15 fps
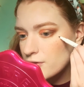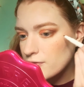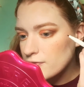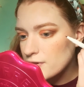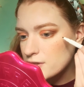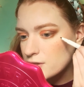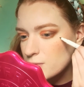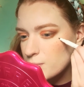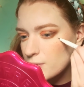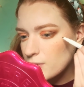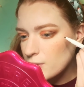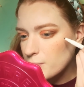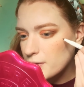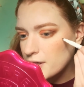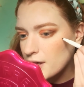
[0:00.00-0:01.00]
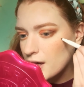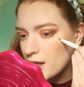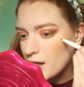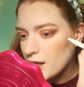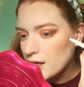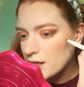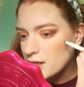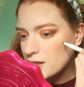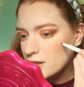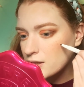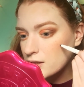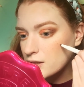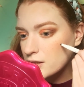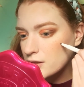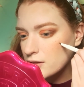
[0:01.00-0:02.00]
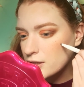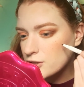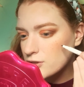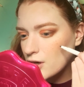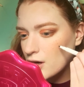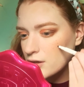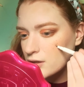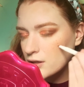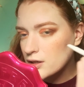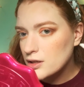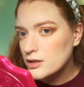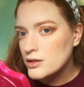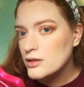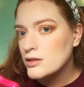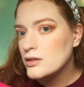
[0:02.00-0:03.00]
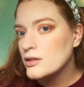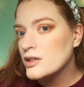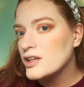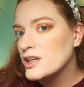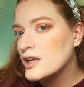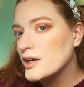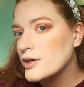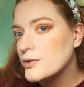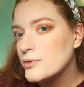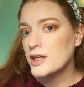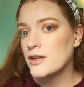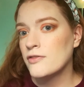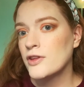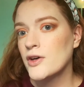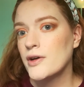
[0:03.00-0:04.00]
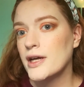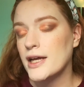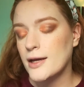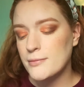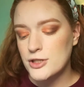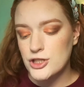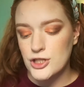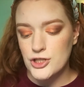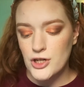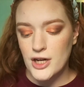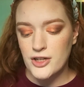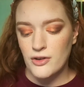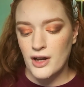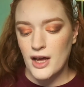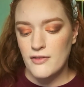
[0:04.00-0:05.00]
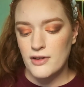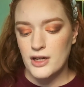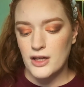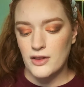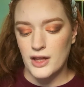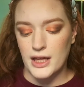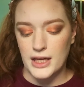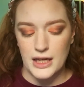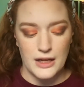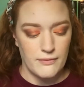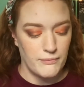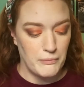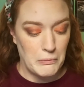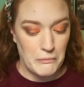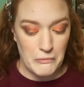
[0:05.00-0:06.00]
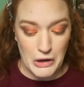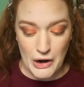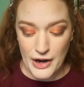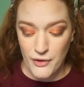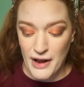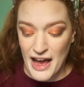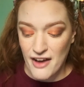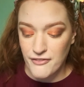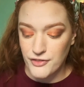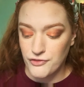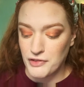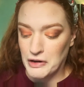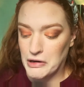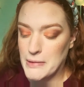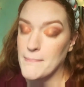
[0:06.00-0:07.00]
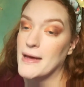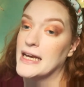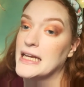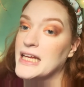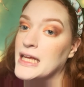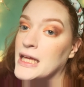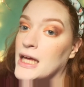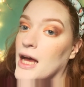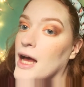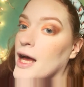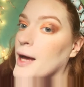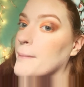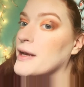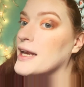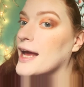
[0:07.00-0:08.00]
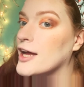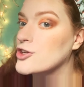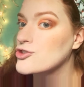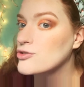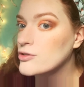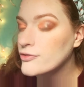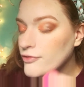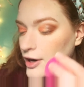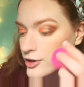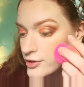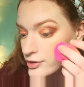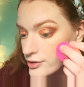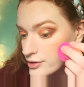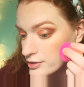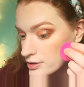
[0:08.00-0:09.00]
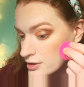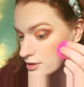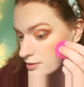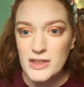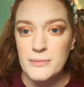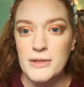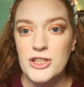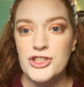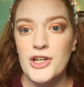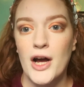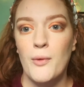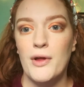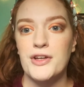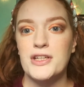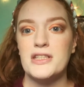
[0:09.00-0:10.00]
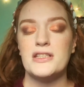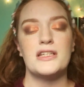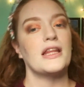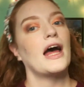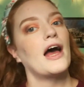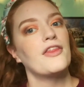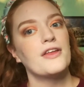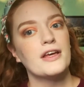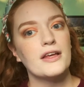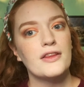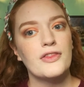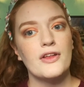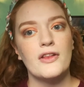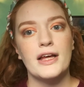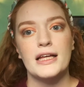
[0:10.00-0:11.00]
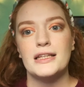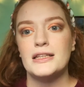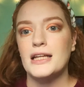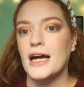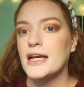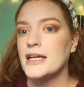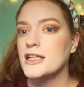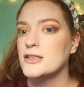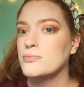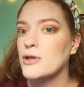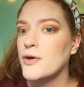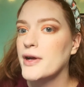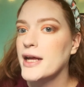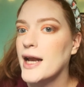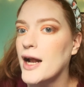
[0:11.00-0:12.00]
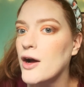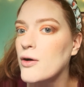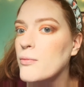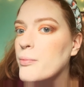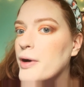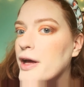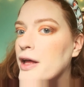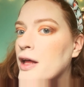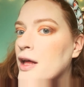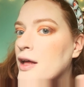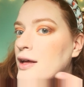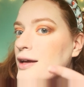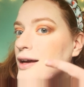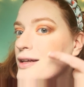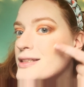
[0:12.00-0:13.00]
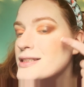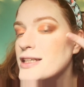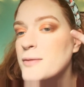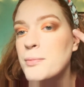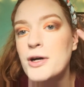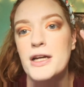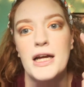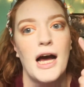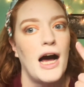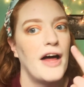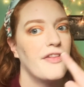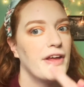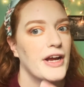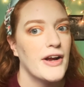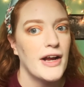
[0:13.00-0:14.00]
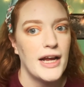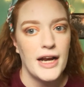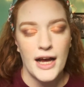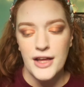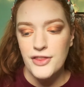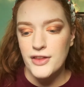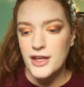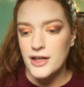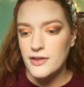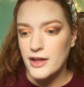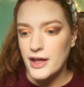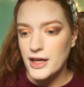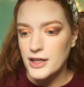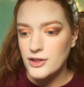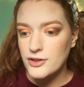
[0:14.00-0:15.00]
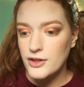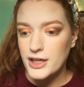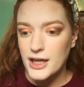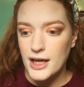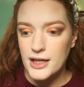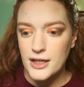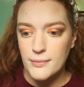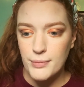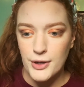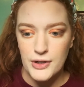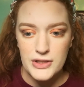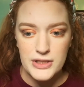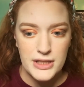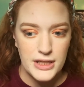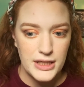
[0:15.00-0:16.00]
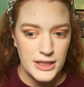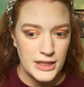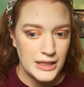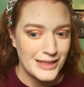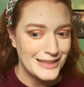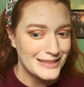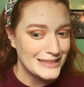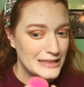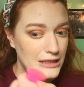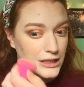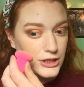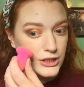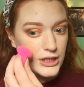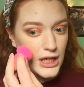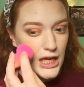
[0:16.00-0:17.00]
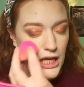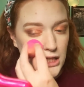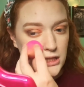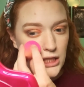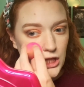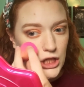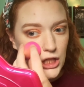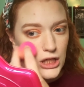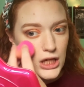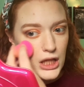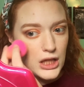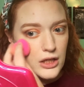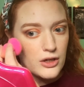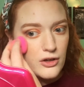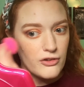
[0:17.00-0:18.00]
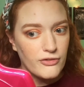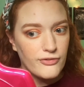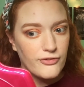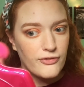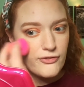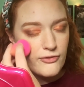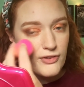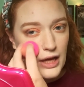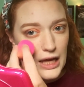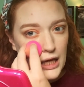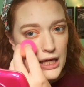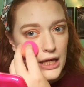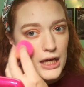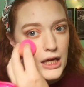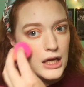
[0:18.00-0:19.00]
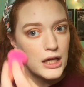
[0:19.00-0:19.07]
visible but not like clearly drawn on, you know. Even though I am a ginger, I don't have any like, I don't have very many natural freckles. not sure how well you can see that. I think the like lighting is blowing it out, but did put it on there, and I think like looking at it in person does look a little fake,